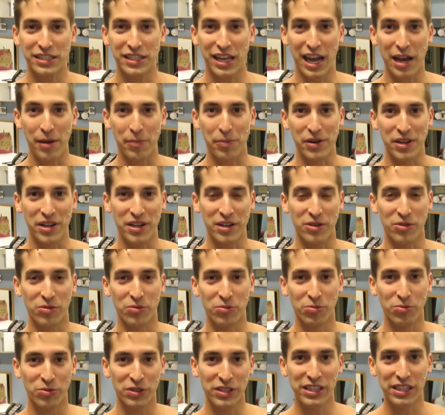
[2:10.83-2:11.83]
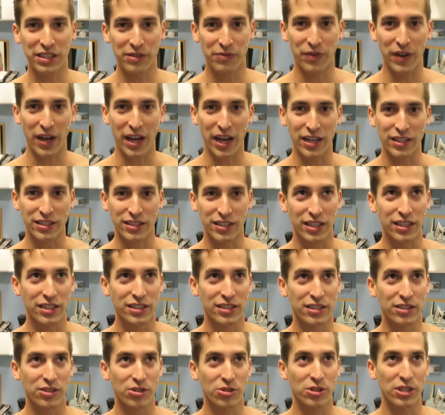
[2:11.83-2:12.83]
is happening really fast. It
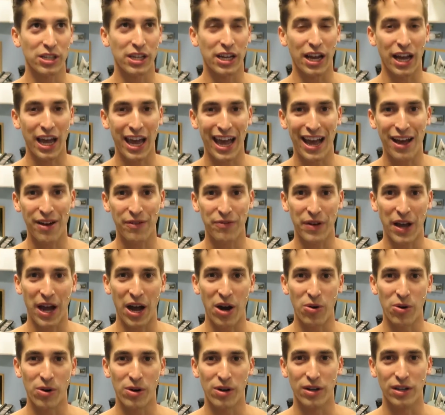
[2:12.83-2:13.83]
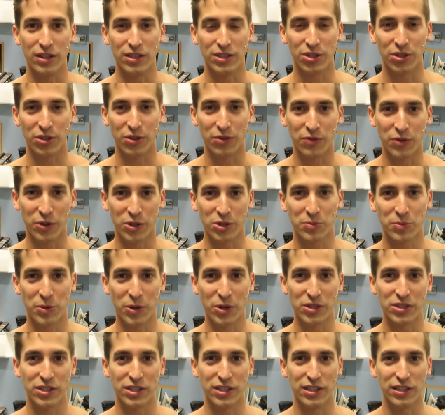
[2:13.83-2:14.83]
is literally a half hour until the first
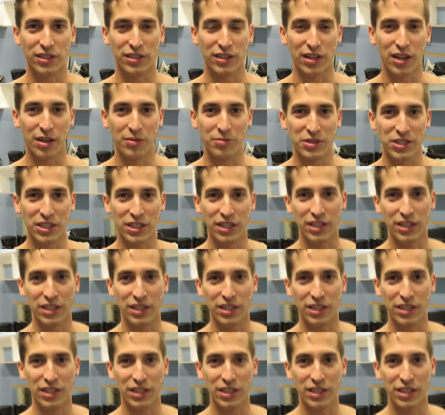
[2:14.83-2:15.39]
person comes